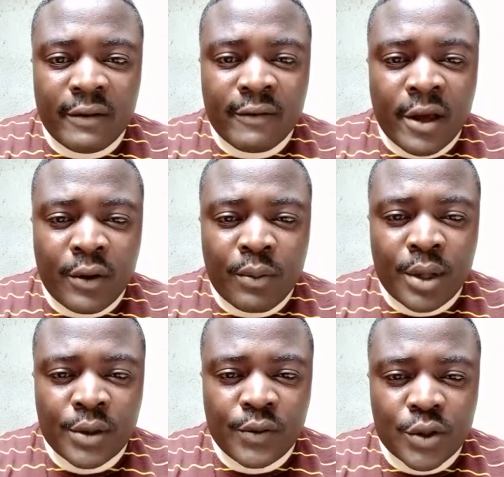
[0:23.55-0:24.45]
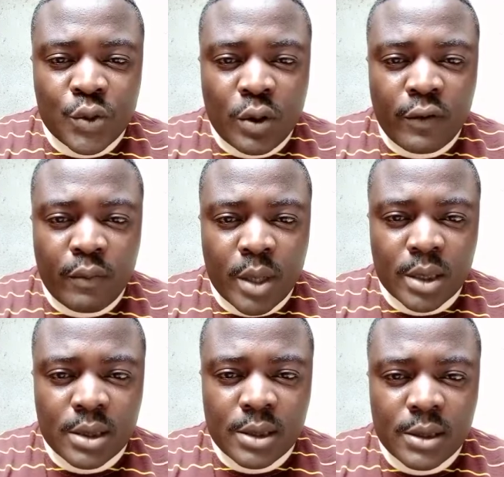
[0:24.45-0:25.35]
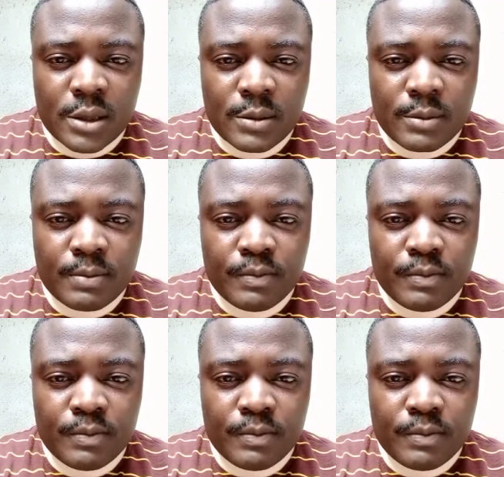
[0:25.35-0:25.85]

environment for 12 marks.